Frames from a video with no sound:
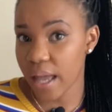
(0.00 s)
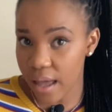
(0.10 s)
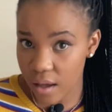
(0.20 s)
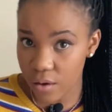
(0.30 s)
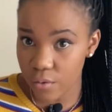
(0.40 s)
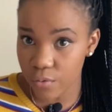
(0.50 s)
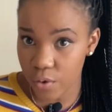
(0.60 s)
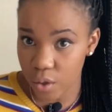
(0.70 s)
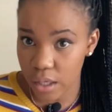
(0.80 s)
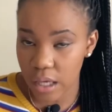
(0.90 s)
have,
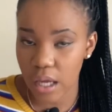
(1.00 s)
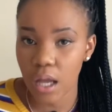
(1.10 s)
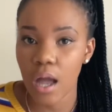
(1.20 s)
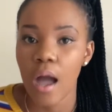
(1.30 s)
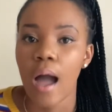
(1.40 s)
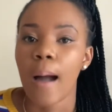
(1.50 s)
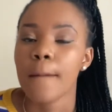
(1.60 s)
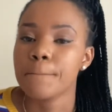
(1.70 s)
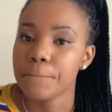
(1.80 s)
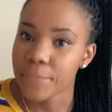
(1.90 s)
okay?
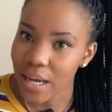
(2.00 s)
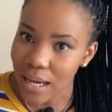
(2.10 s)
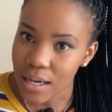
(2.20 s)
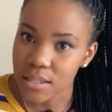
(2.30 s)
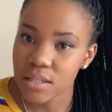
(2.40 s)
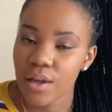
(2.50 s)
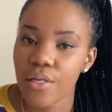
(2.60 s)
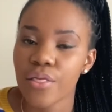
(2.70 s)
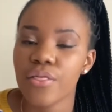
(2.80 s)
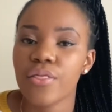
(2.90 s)
But
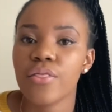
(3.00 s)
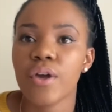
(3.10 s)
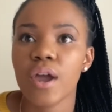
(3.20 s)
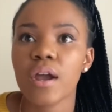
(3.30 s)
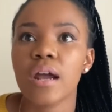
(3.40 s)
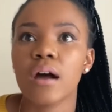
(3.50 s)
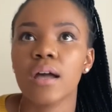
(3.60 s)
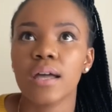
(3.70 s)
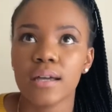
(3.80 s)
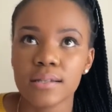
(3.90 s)
there
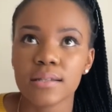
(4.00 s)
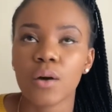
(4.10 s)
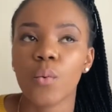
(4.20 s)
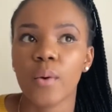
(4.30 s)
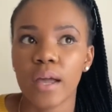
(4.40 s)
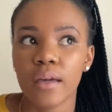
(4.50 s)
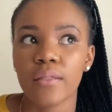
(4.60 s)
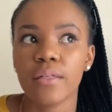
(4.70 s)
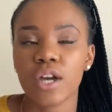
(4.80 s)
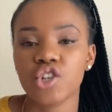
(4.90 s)
is a way
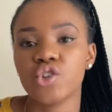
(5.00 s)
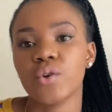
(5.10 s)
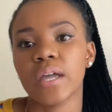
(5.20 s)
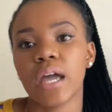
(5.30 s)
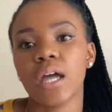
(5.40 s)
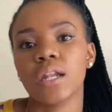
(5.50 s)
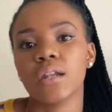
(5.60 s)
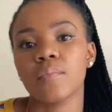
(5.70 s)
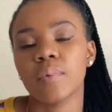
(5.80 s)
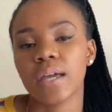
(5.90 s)
that you
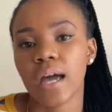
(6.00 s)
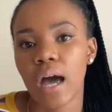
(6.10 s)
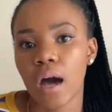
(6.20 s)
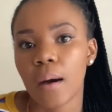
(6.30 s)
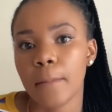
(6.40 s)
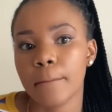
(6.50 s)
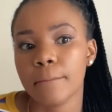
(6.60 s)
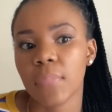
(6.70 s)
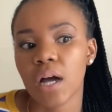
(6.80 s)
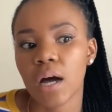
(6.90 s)
can
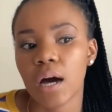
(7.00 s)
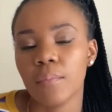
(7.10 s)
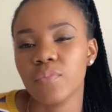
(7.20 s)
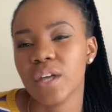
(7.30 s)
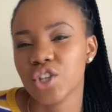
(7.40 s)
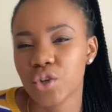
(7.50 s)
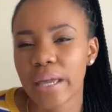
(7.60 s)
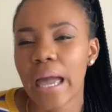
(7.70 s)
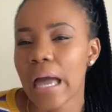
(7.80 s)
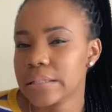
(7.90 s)
become that you
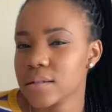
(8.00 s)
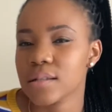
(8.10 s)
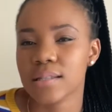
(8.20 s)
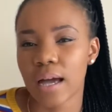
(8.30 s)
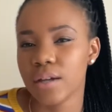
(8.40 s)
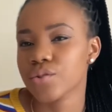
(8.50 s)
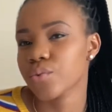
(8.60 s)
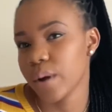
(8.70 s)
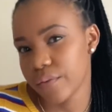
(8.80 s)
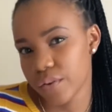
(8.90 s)
can design
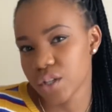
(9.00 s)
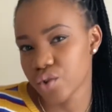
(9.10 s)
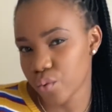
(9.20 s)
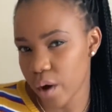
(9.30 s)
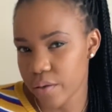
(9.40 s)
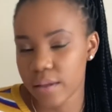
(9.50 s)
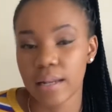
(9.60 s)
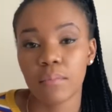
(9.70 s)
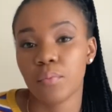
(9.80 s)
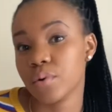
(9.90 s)
graphics, rather,
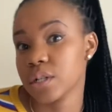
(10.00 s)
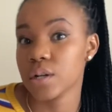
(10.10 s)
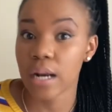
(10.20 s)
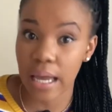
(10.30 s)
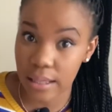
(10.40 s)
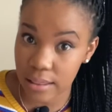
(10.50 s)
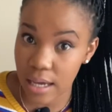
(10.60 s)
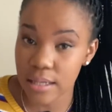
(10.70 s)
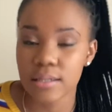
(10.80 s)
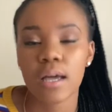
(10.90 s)
let me put it like
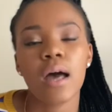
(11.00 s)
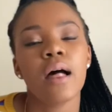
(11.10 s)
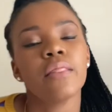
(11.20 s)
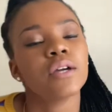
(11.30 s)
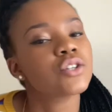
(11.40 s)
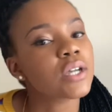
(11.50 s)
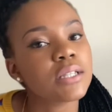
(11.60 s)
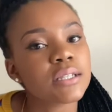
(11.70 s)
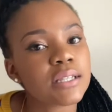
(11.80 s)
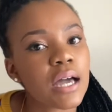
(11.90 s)
that you
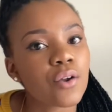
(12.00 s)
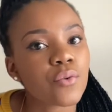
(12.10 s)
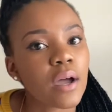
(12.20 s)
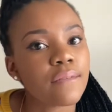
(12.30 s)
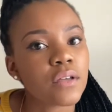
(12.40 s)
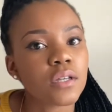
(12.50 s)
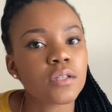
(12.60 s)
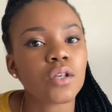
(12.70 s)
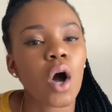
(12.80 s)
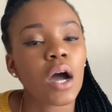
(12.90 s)
can design
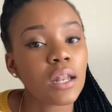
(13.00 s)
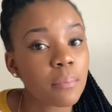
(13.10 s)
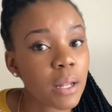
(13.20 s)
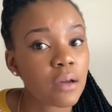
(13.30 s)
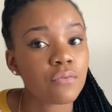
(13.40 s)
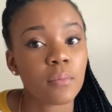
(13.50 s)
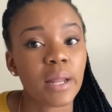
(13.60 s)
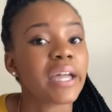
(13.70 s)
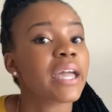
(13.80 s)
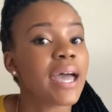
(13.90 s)
graphics on a platform
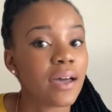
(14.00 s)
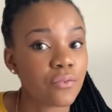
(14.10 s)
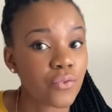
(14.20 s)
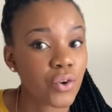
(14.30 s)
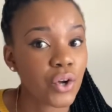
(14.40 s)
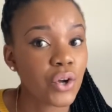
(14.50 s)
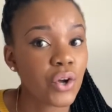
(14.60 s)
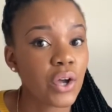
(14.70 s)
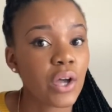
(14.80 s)
like Canva